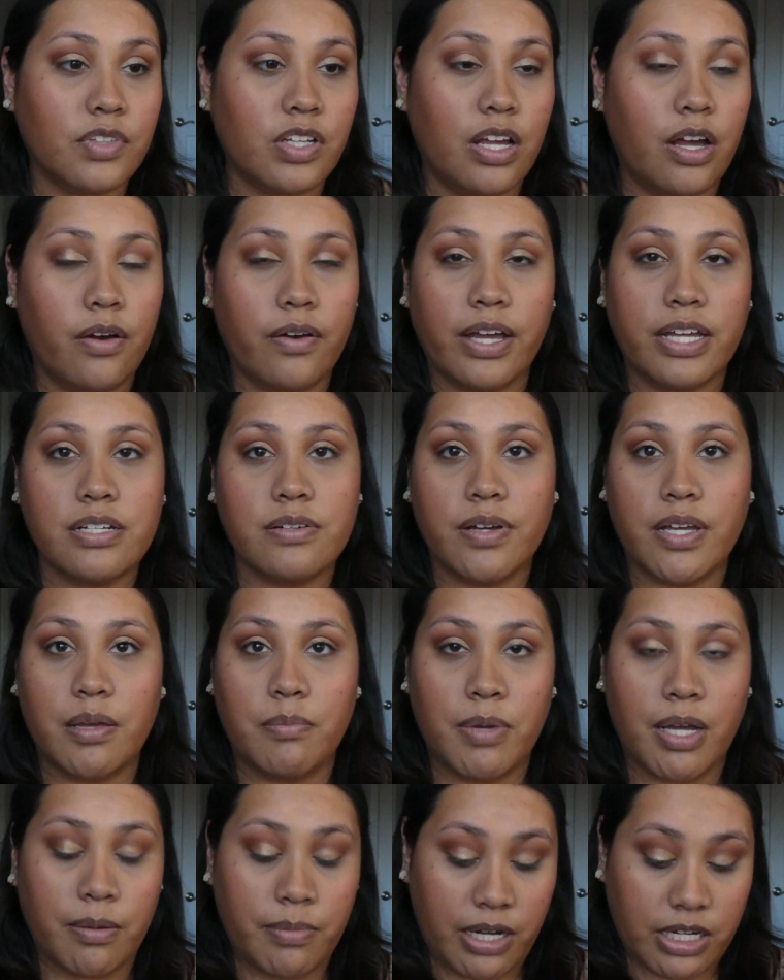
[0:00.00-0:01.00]
Okay, don't hate
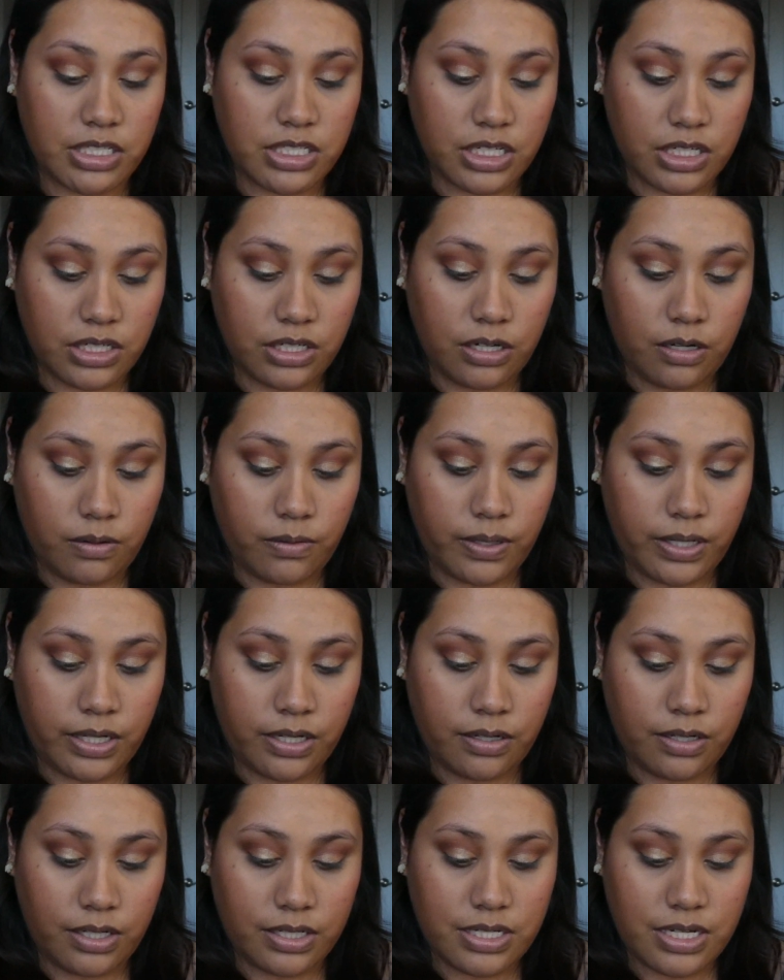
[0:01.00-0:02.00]
me. I'm actually going to go in
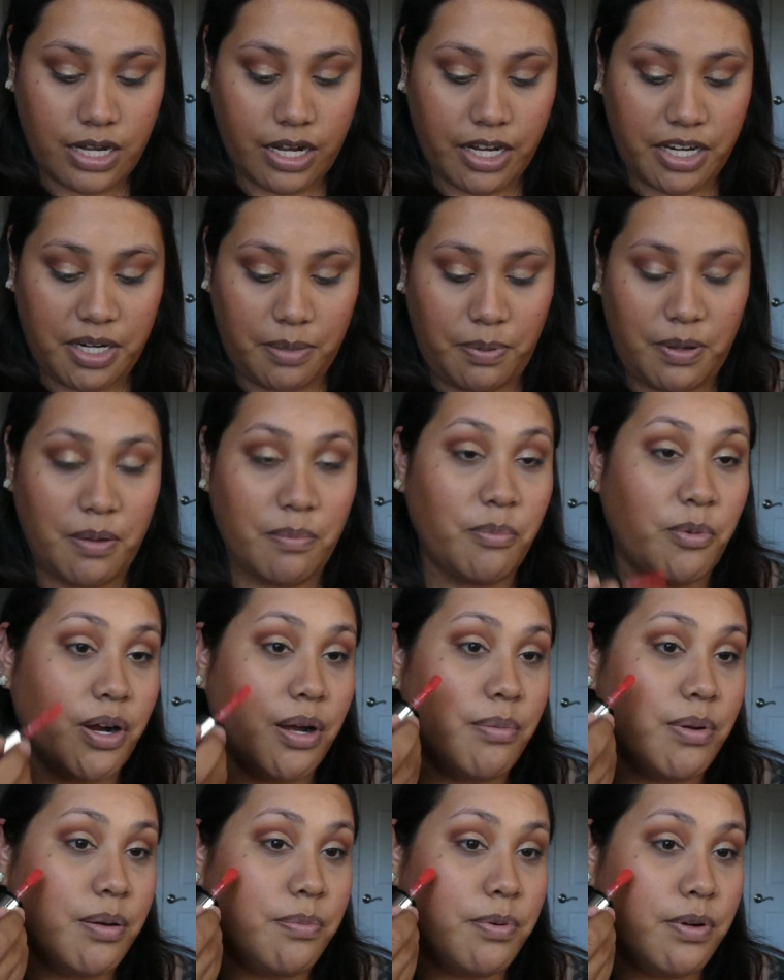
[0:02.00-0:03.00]
a tiny bit more.
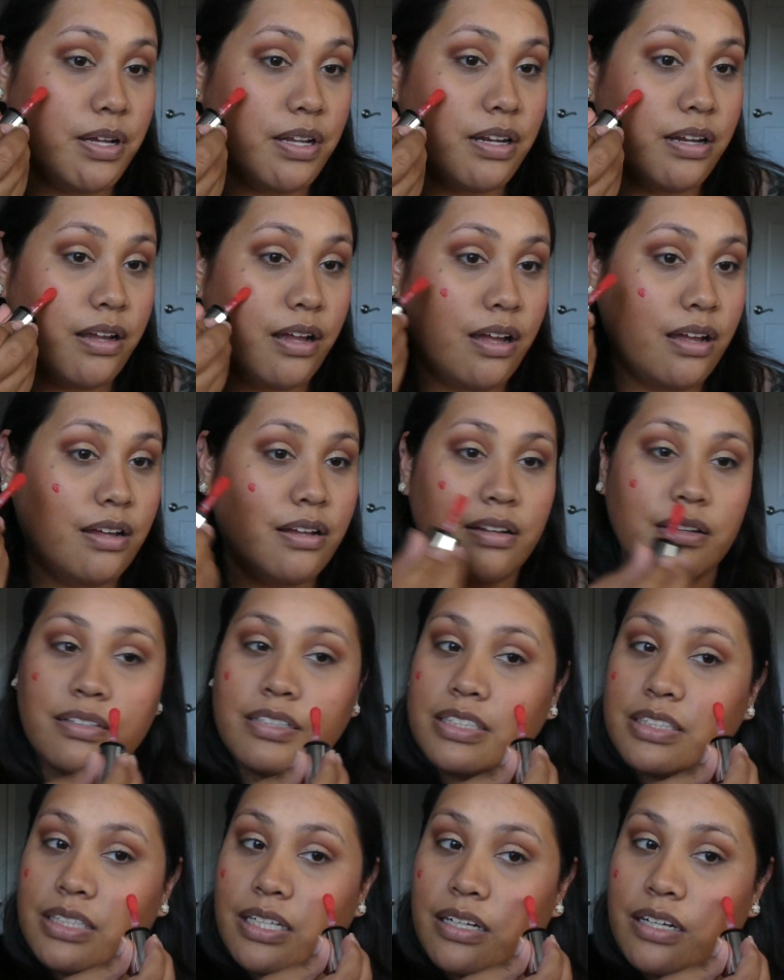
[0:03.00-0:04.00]
I'm going to put
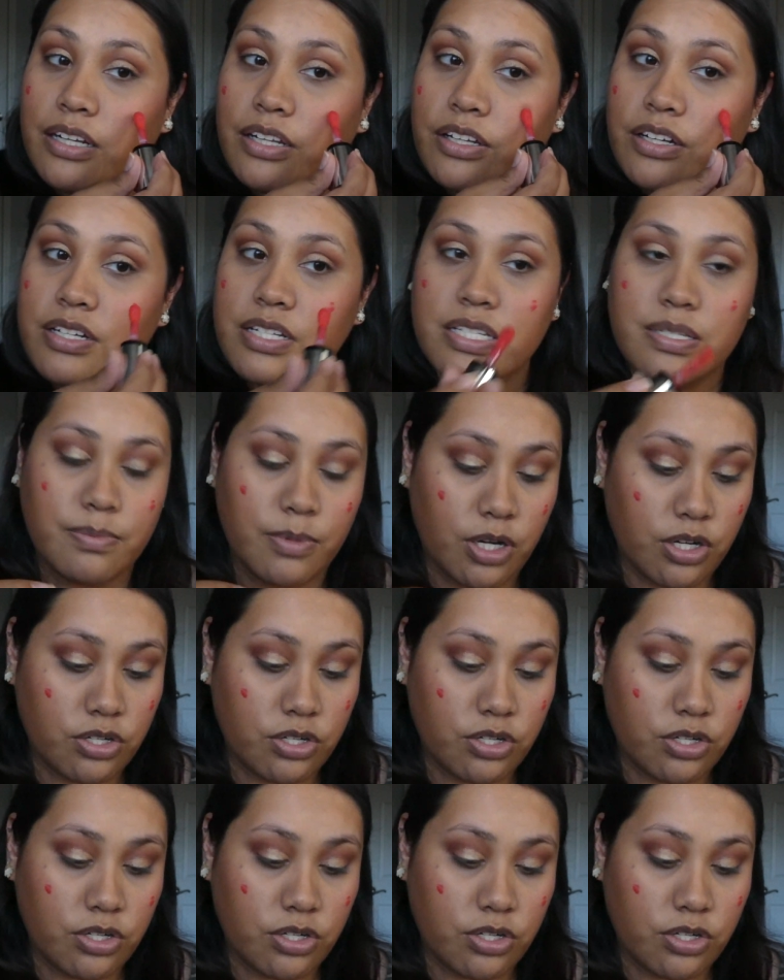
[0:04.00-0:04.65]
just another small